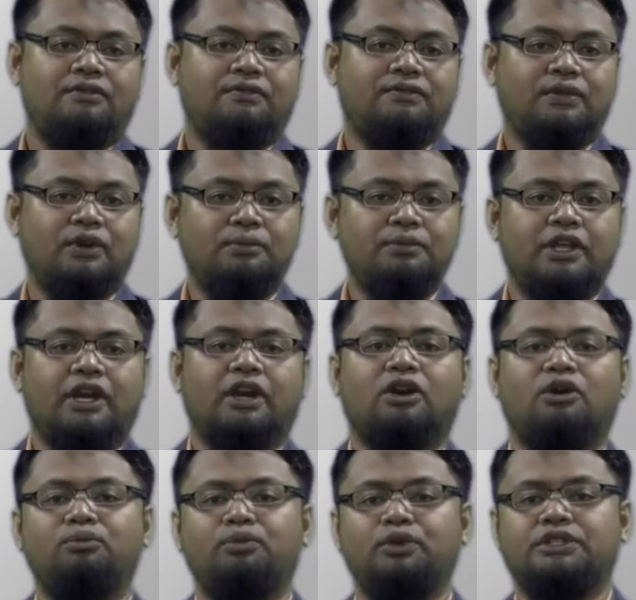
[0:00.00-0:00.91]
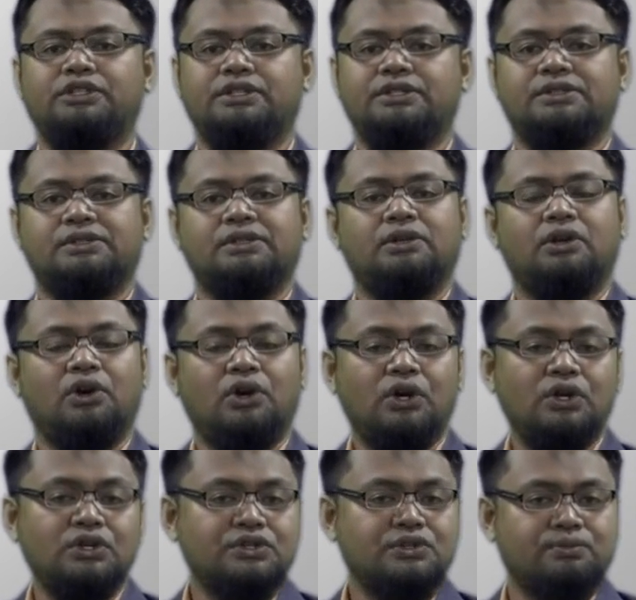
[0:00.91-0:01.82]
from their computers
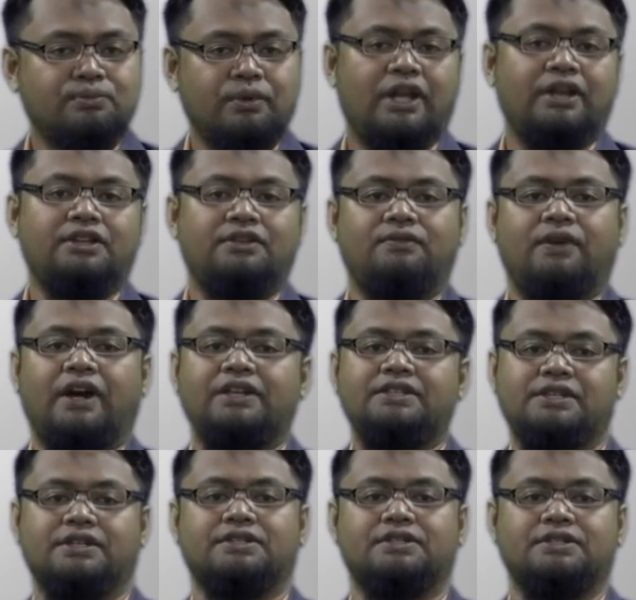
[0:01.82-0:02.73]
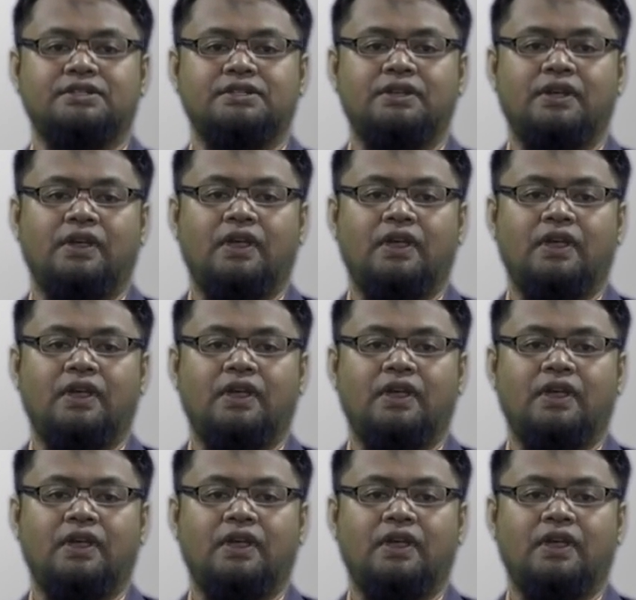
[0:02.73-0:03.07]
or smart devices.